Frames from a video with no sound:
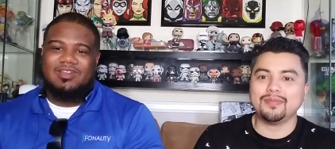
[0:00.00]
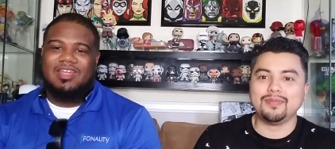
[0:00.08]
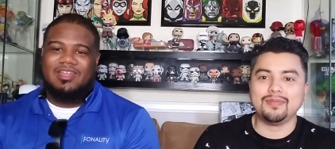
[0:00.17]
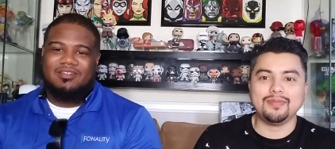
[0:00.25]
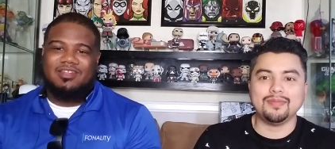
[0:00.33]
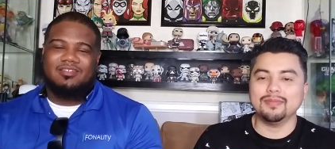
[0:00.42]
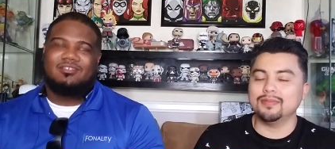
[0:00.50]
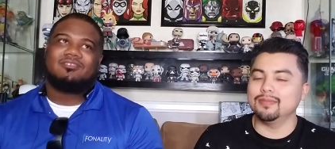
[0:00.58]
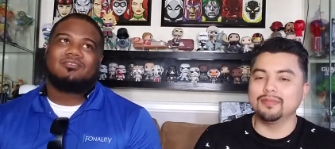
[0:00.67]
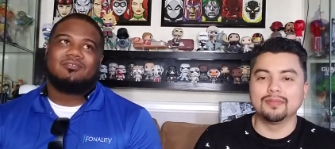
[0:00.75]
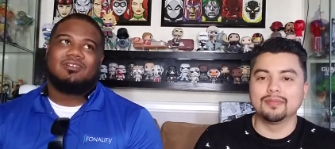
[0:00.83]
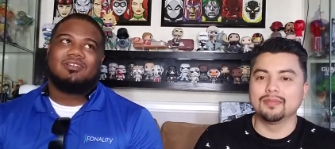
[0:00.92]
Speaker 1: they, they
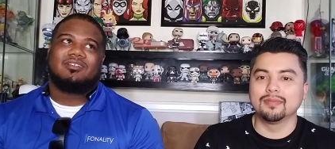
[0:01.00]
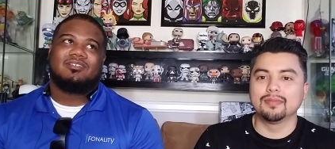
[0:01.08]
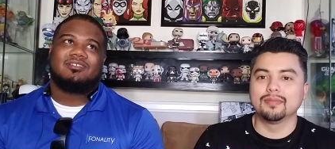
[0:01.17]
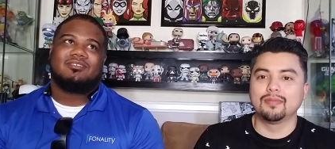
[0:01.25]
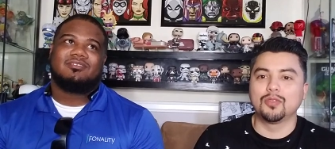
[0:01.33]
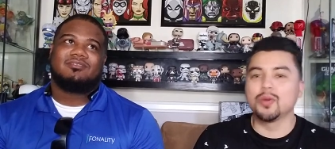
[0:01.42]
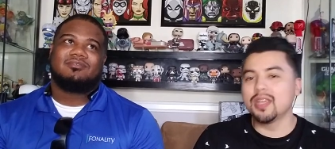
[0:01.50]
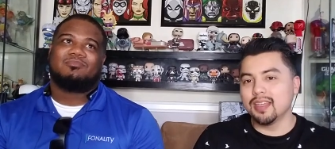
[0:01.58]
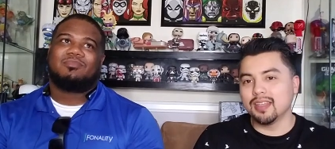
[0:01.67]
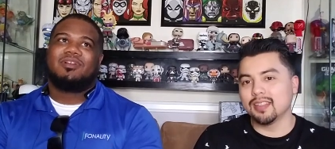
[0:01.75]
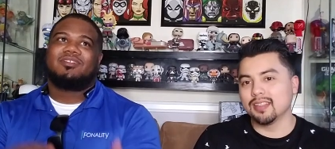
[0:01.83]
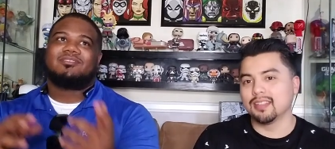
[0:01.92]
or uh, three
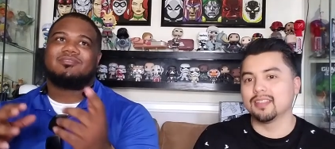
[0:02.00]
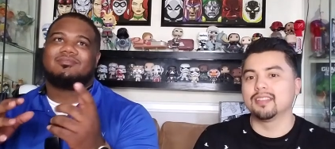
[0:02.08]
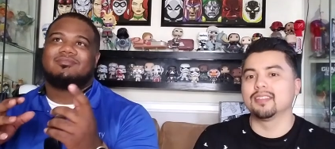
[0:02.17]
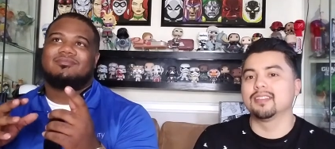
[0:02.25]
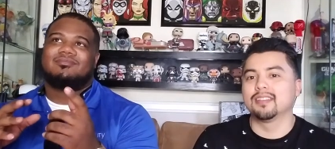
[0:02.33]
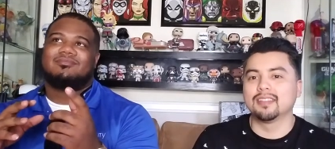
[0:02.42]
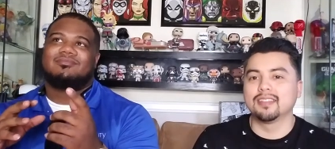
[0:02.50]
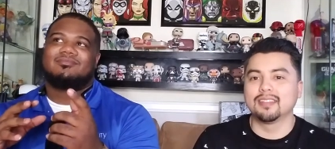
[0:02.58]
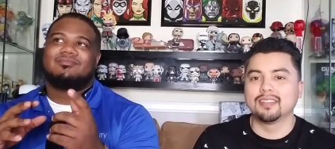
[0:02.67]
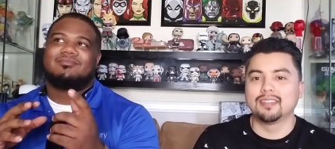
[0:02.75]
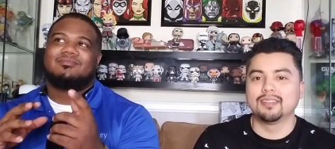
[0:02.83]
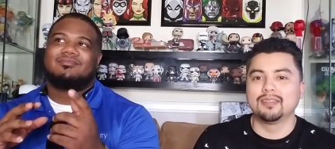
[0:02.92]
part
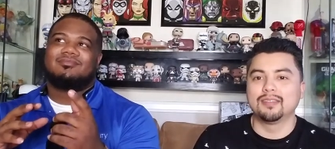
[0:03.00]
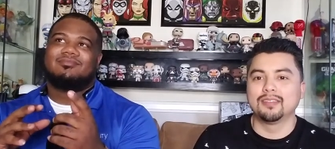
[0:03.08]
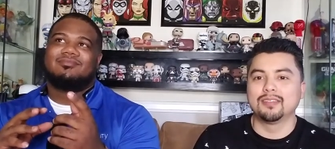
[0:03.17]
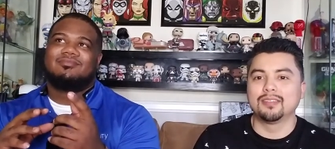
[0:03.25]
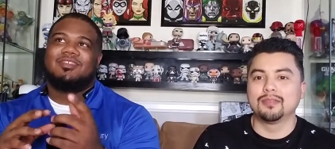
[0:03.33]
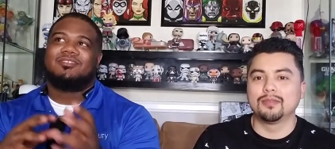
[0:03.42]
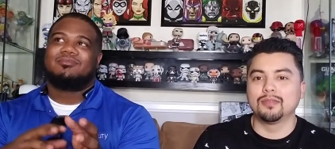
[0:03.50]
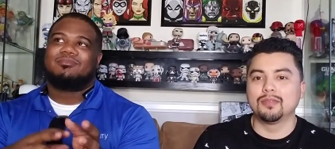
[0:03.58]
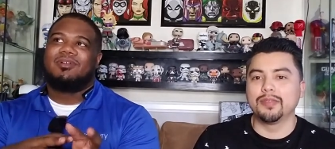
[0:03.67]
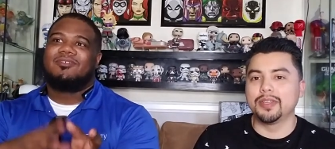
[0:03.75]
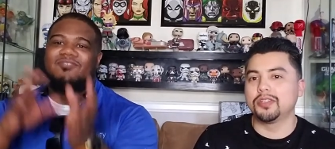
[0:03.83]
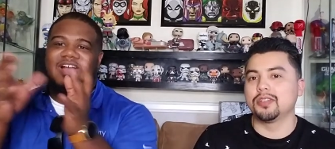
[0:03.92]
no
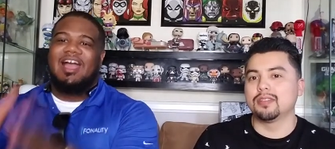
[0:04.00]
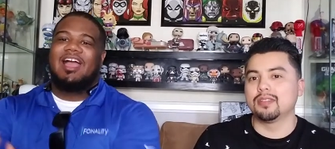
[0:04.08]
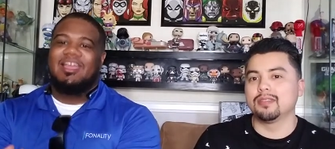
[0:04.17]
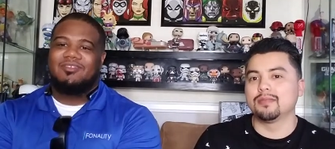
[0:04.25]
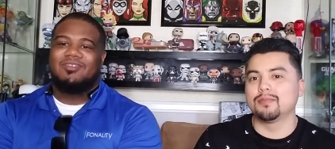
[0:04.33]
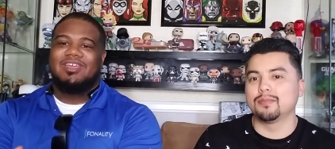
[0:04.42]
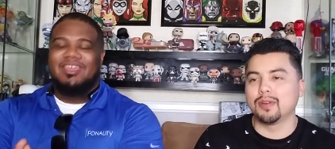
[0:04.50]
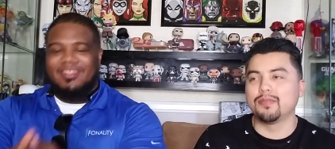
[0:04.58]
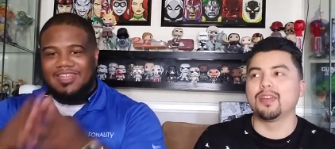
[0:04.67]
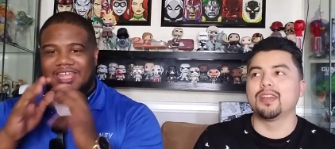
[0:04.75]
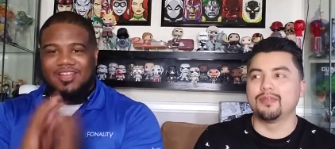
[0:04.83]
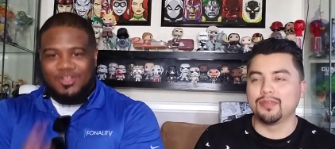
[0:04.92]
part five, part
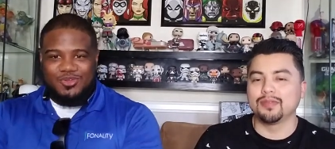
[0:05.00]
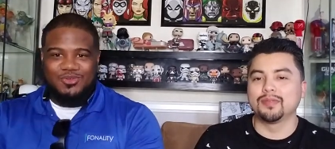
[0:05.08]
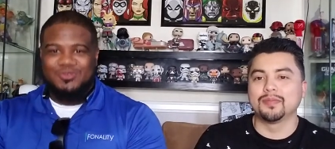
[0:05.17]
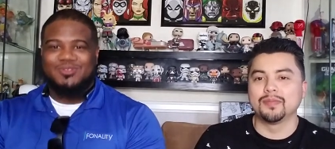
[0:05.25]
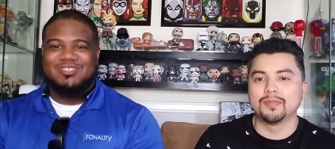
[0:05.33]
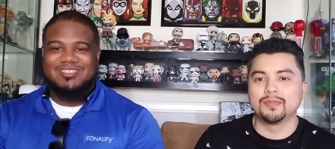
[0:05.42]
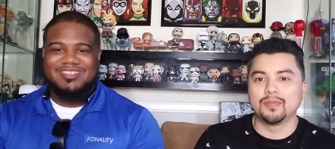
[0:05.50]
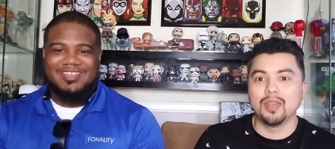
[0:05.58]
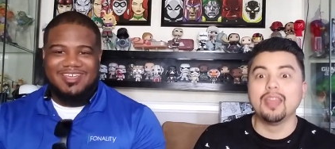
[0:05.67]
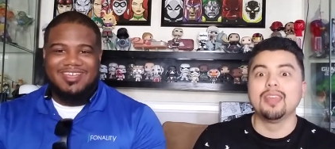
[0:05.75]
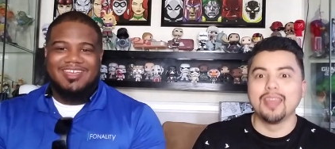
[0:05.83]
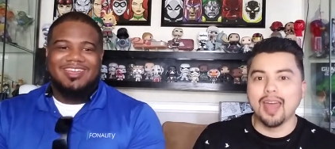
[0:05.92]
five they lose.
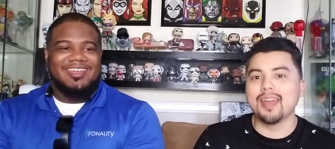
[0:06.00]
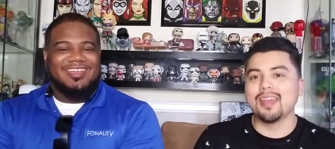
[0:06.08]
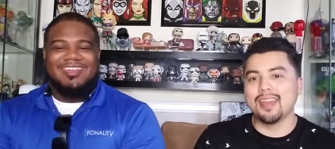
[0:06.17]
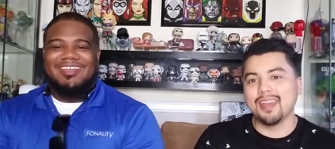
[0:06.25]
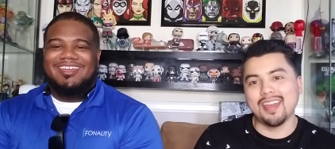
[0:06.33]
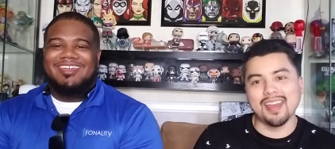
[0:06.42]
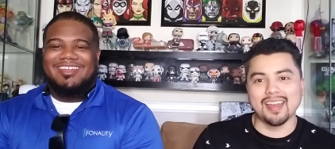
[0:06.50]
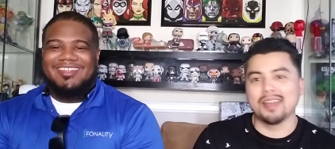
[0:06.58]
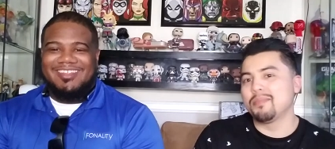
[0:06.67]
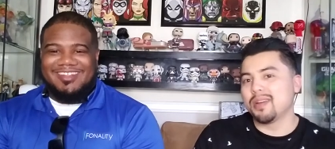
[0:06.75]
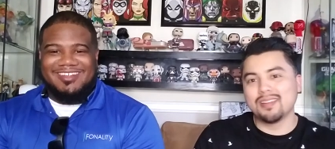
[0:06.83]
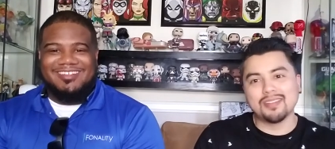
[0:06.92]
Speaker 2: Yeah, yeah, yeah.
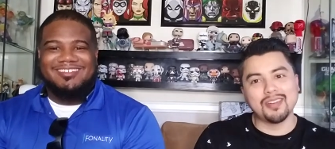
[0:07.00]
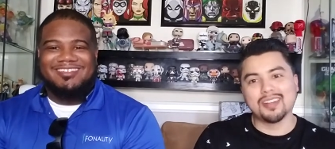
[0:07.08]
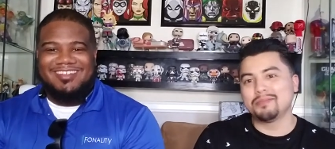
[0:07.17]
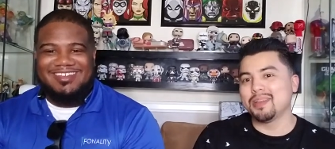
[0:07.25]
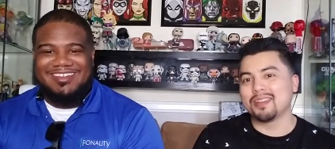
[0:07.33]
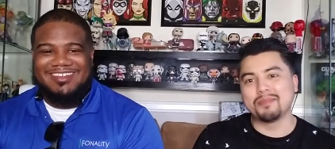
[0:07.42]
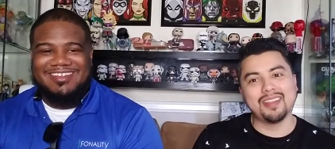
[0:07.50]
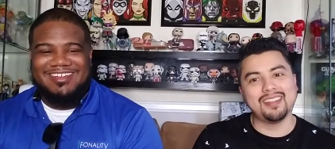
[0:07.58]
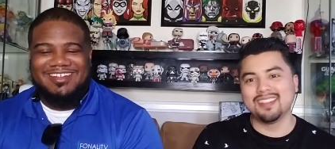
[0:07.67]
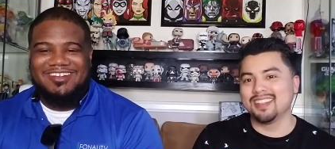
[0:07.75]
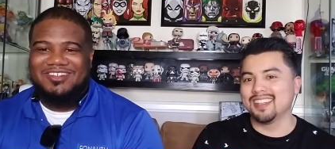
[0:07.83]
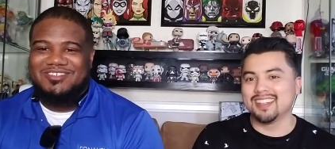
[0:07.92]
Empire Strikes Back, man.
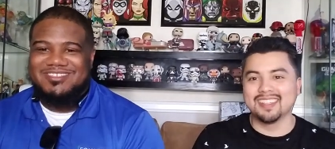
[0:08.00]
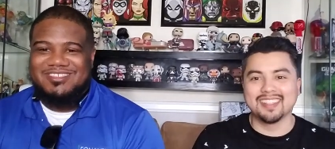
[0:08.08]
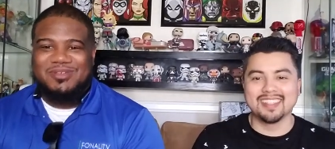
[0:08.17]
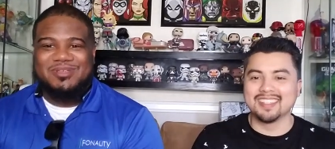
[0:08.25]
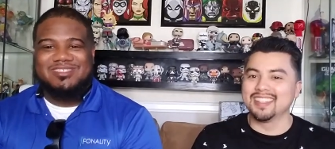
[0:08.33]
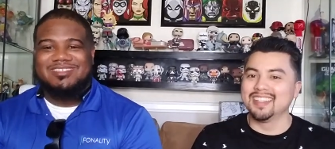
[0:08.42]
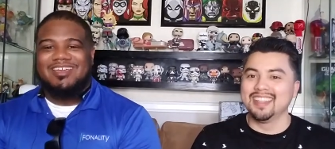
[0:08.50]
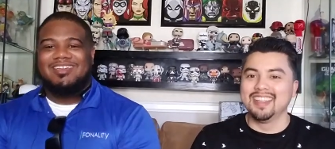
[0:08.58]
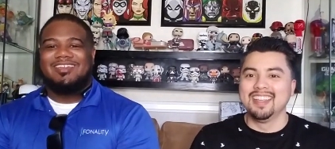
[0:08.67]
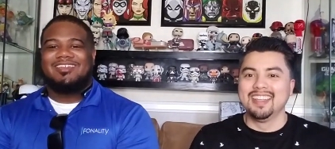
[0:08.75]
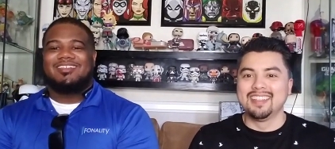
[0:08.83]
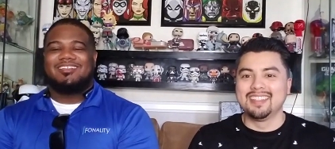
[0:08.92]
Speaker 1: You know, so it was
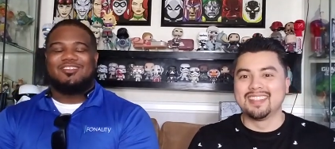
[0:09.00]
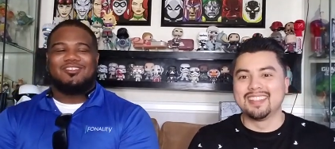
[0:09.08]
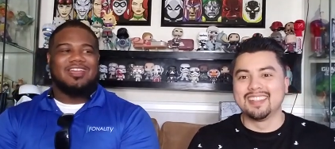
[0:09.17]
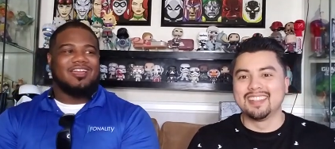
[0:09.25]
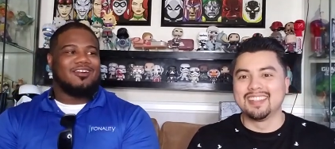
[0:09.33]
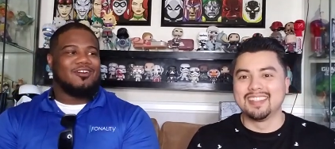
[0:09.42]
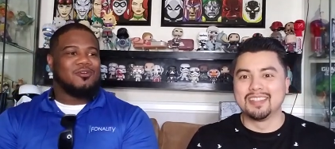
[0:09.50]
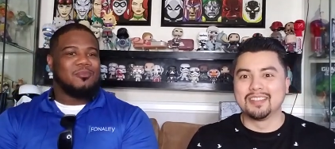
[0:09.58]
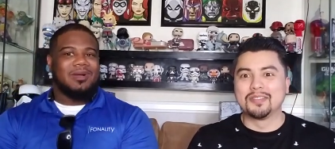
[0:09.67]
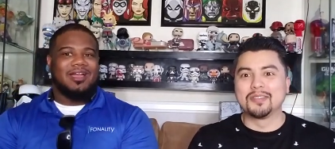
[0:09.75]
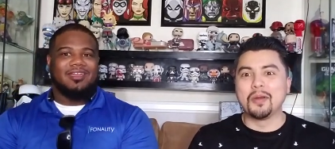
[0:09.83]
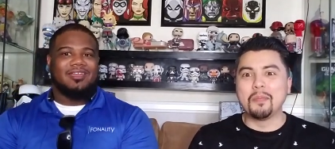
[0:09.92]
like, and you're like, oh my
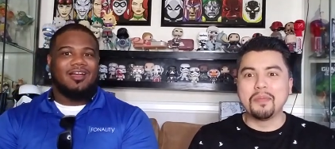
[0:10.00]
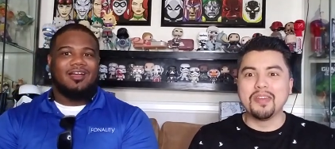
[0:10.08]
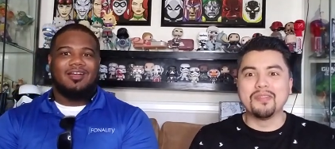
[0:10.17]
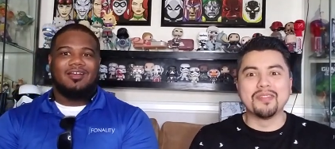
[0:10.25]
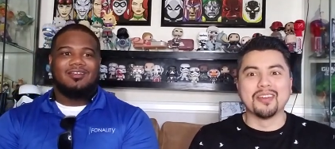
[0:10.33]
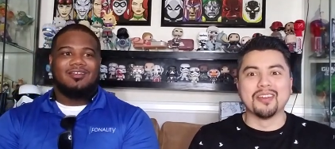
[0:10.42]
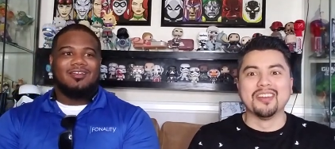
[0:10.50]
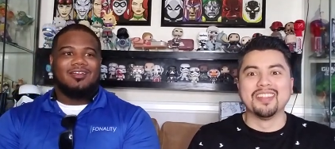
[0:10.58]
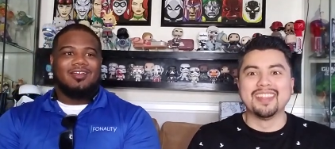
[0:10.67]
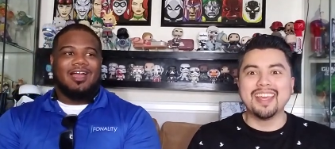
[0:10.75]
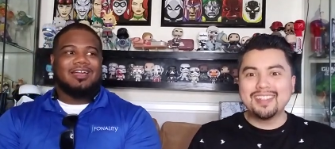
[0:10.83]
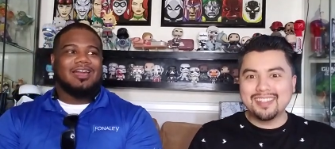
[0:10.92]
so god, pivotal.
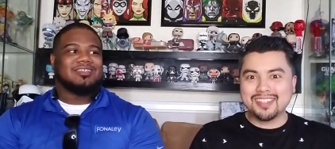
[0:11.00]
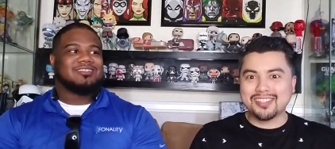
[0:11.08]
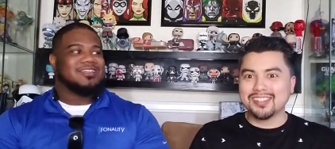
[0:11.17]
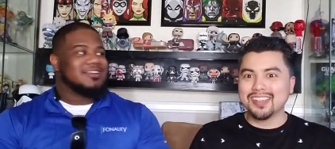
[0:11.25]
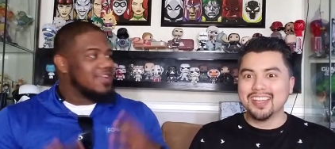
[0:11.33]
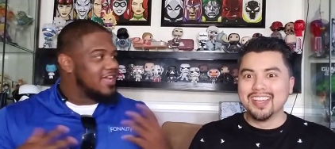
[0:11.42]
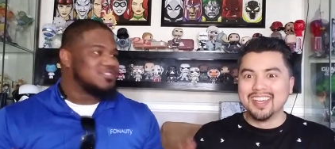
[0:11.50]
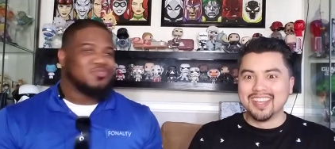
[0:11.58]
They gotta see the next